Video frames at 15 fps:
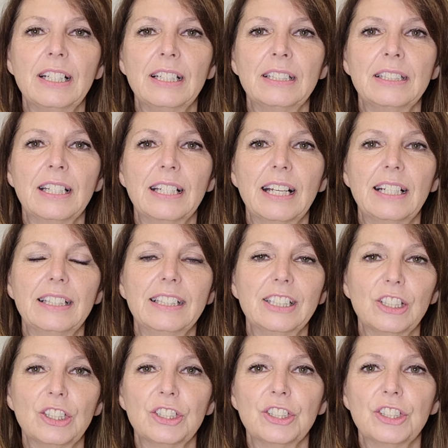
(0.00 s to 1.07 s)
a
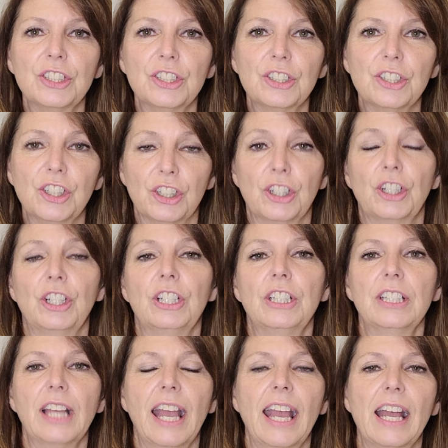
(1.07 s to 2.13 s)
little girl
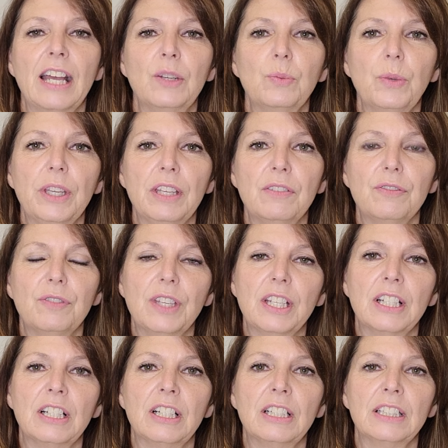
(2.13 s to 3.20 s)
and we
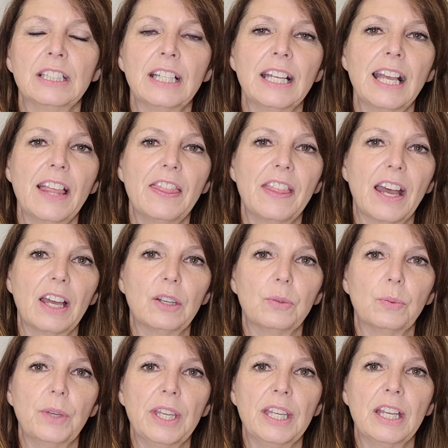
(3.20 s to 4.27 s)
feel that
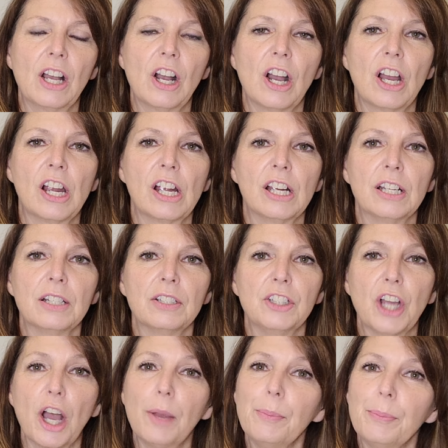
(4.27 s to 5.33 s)
we are
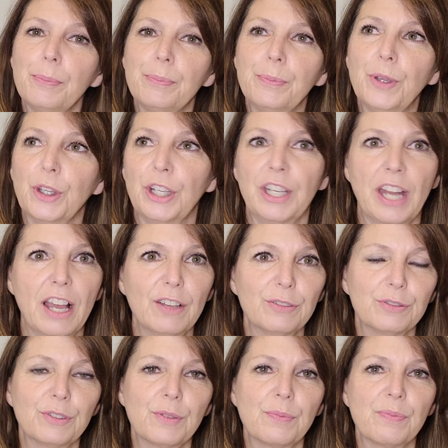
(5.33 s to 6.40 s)
not good enough,
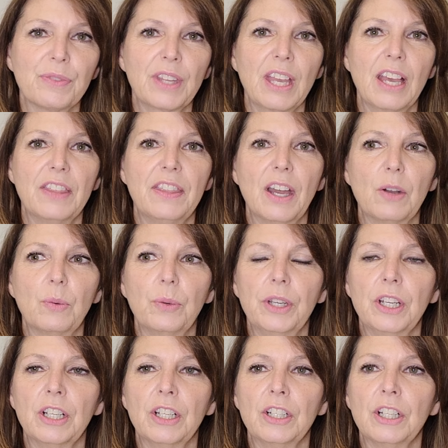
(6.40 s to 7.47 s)
that
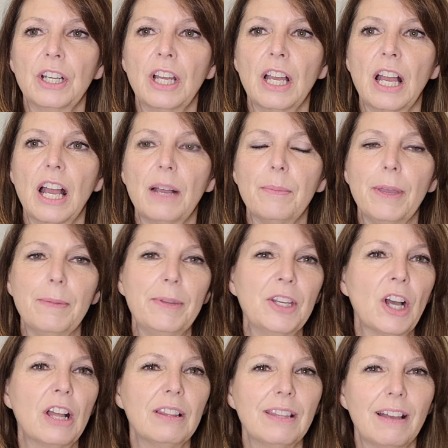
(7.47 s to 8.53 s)
we're maybe
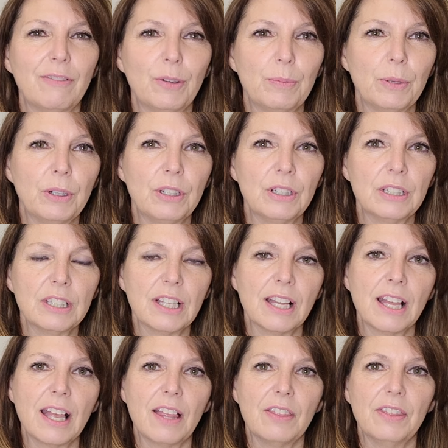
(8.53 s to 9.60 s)
not lovable,
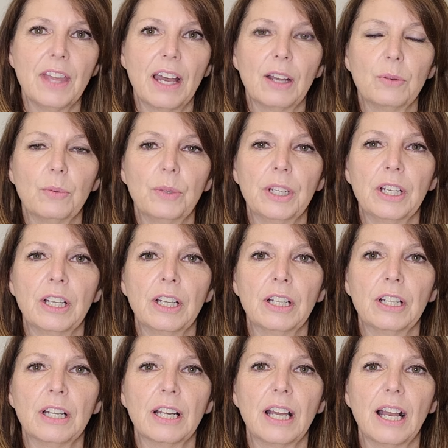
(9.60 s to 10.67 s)
that
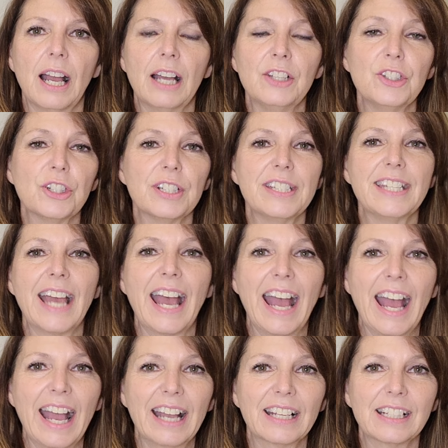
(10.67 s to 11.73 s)
we're under
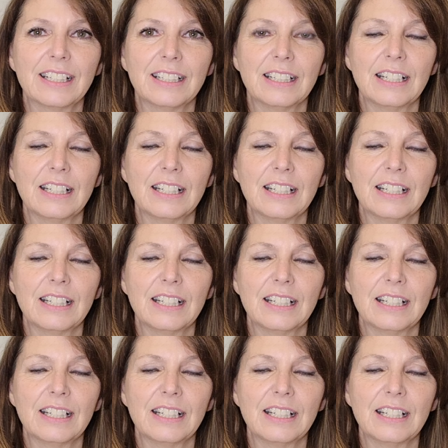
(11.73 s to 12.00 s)
attack,